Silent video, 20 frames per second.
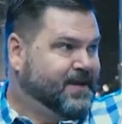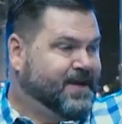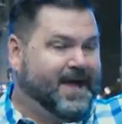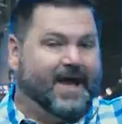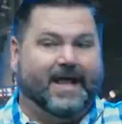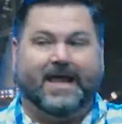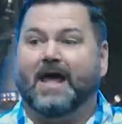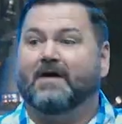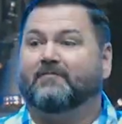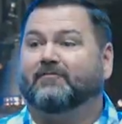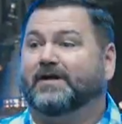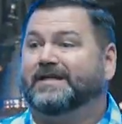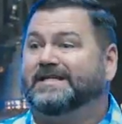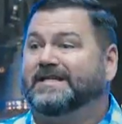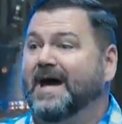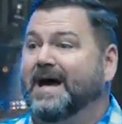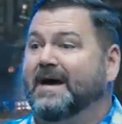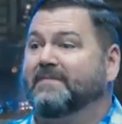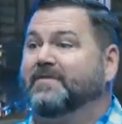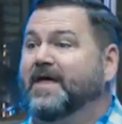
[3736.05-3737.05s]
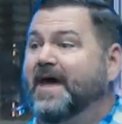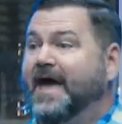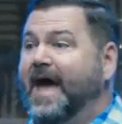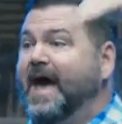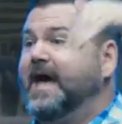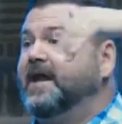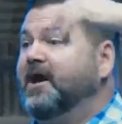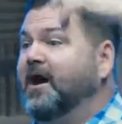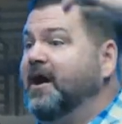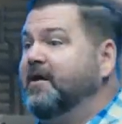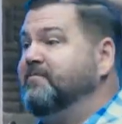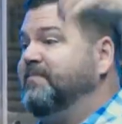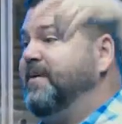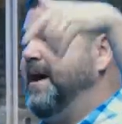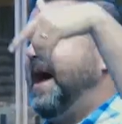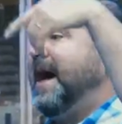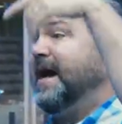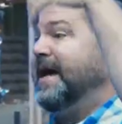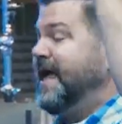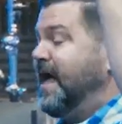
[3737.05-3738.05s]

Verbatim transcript: And every time they had to unpack